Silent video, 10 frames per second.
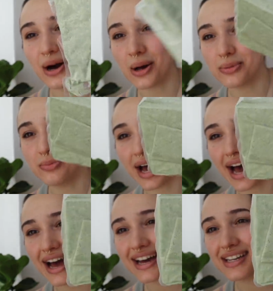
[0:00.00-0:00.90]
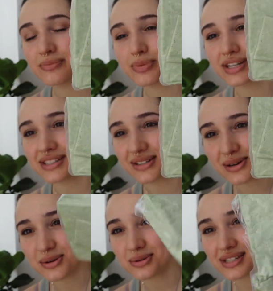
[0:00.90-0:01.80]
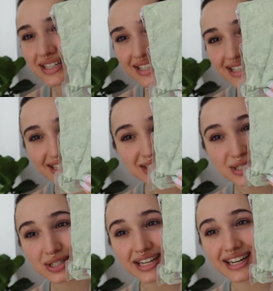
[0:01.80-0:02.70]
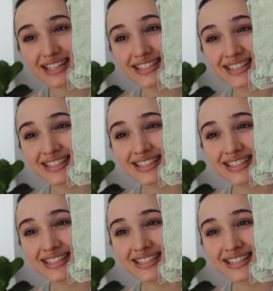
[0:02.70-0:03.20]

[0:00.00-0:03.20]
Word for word: gone bad, but no, it is green.